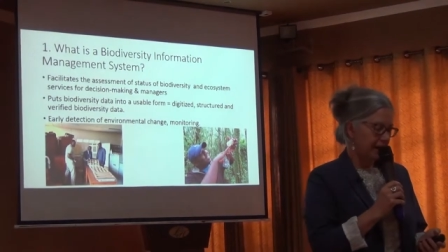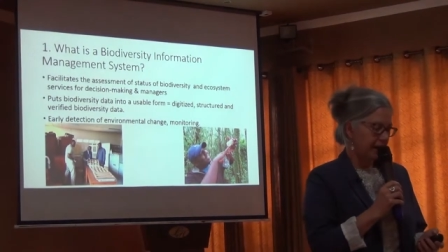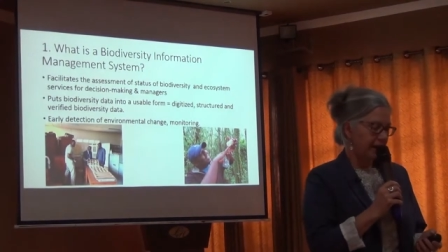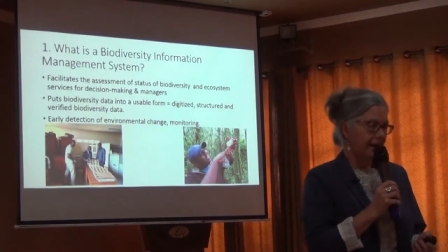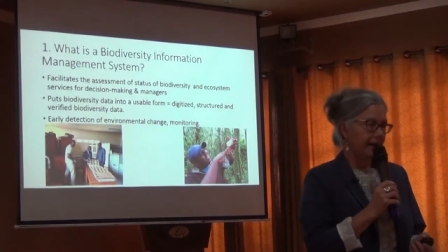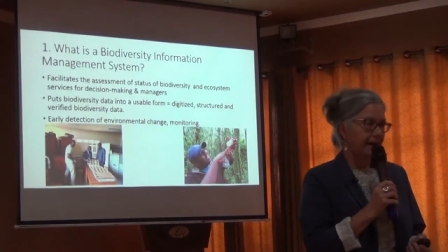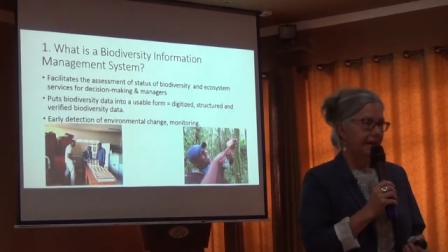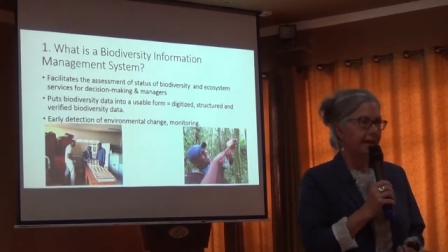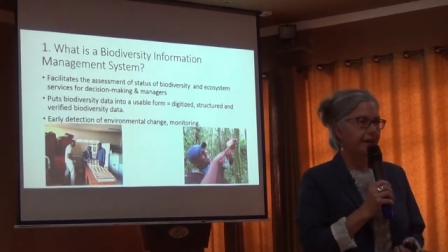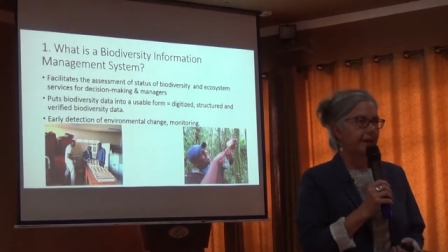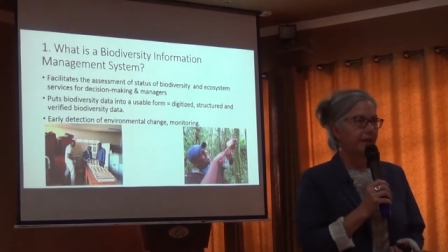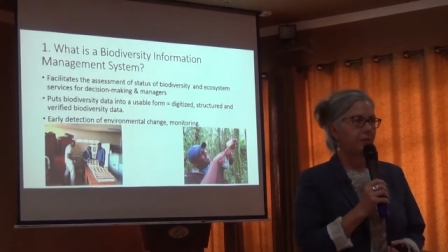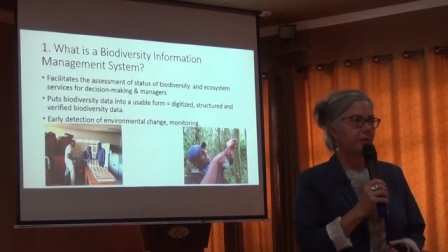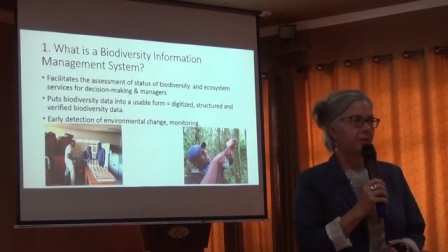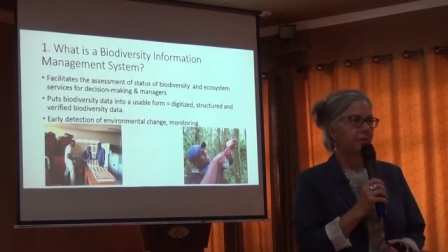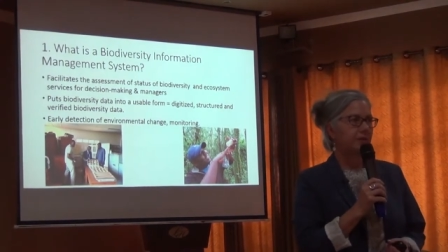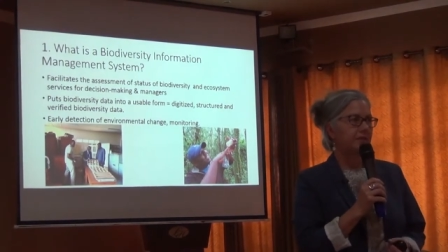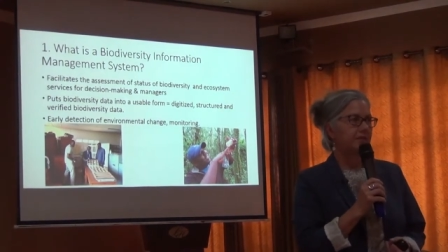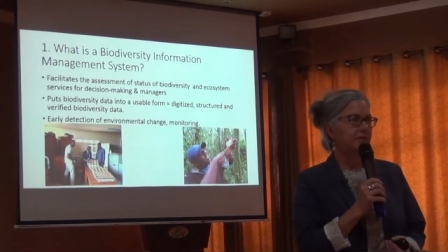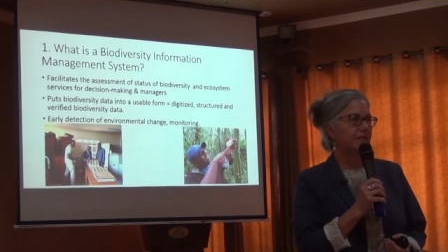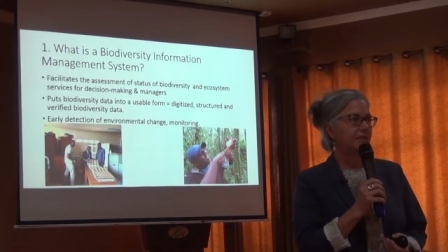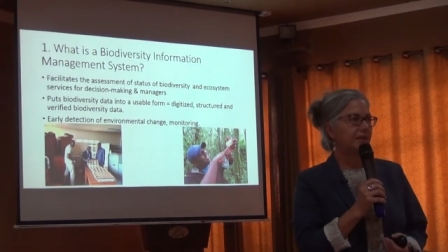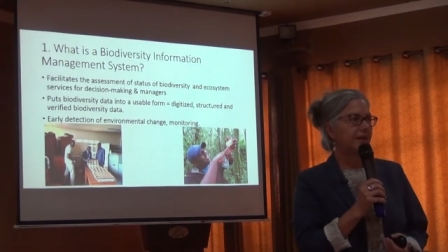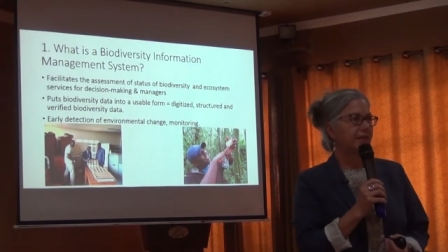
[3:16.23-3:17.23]
I
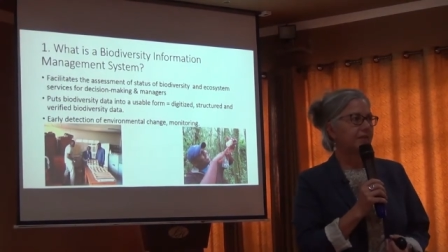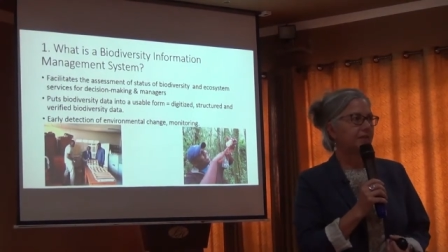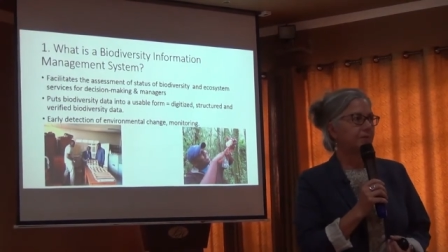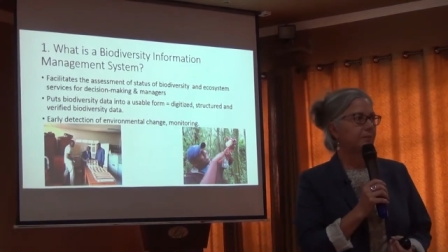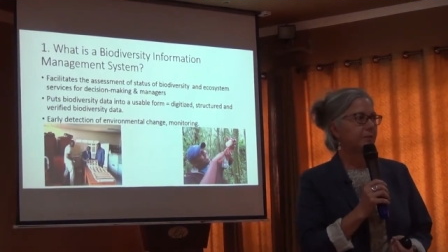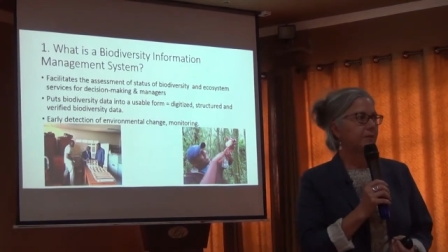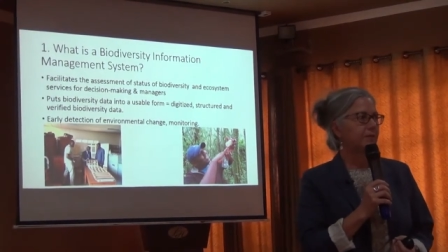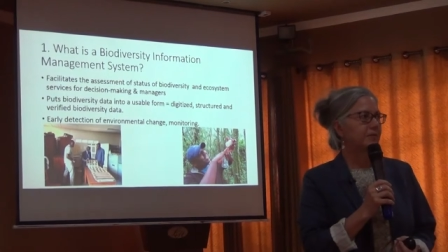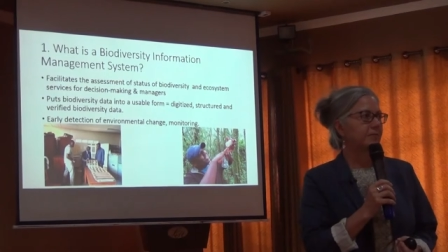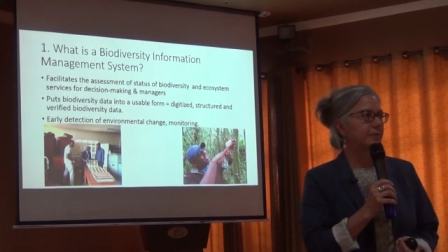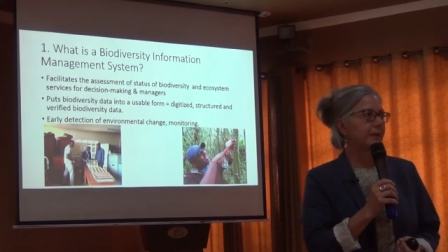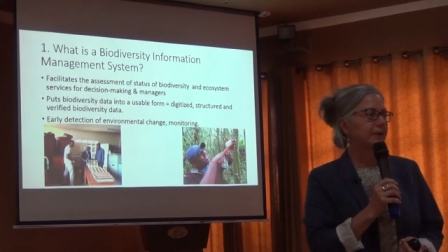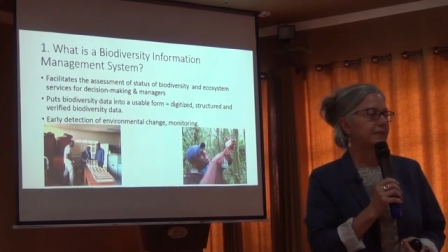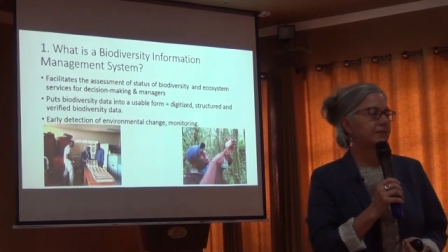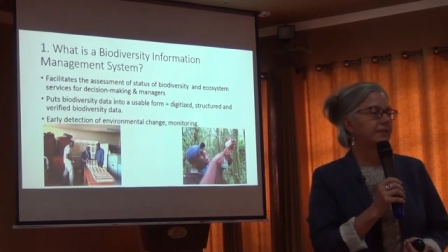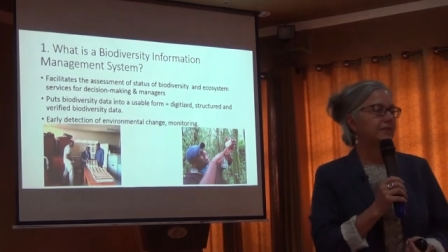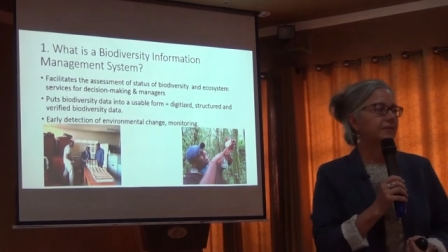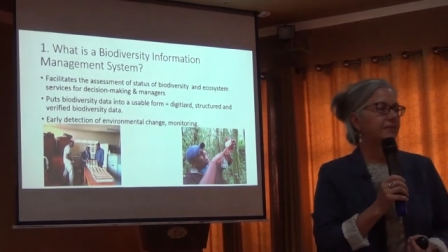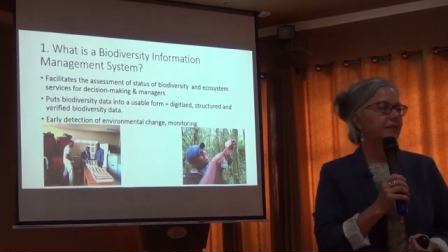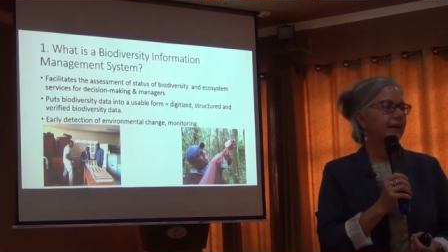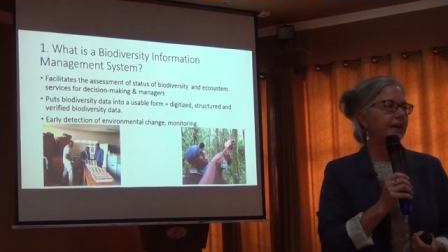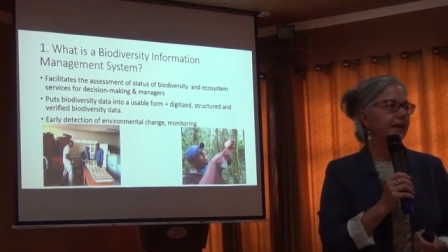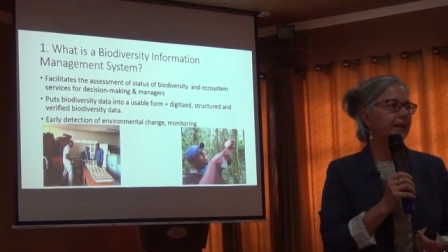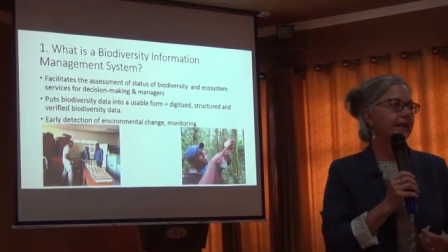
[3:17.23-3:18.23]
always have had the
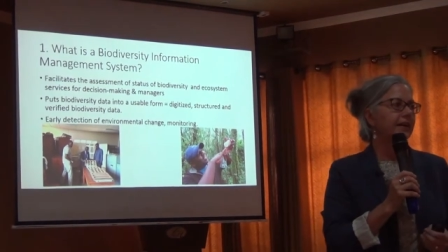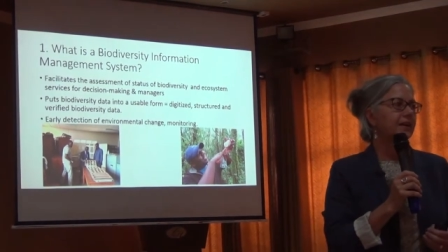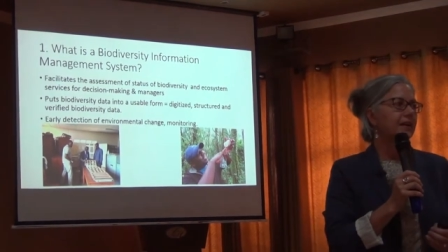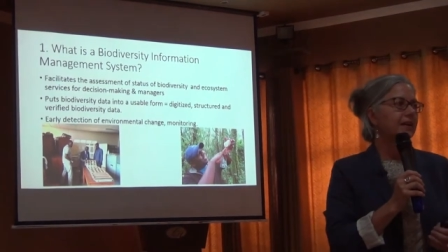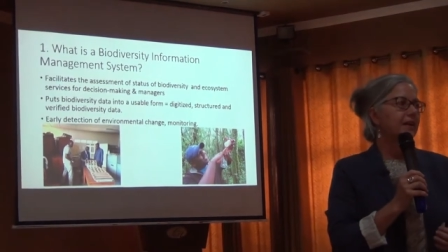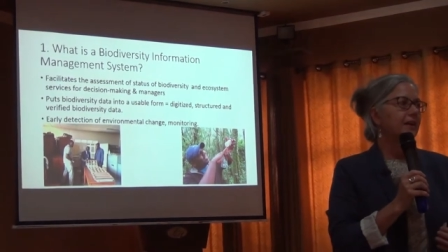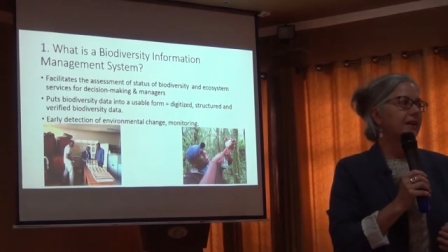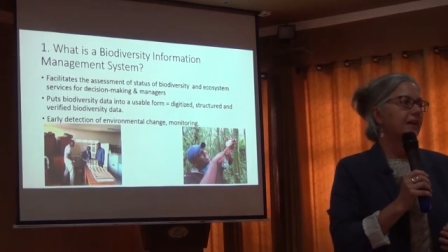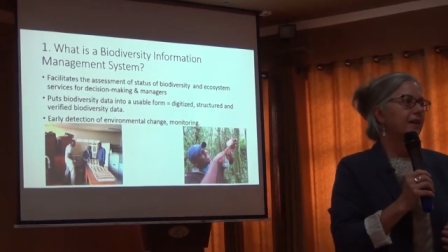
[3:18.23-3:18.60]
perspective that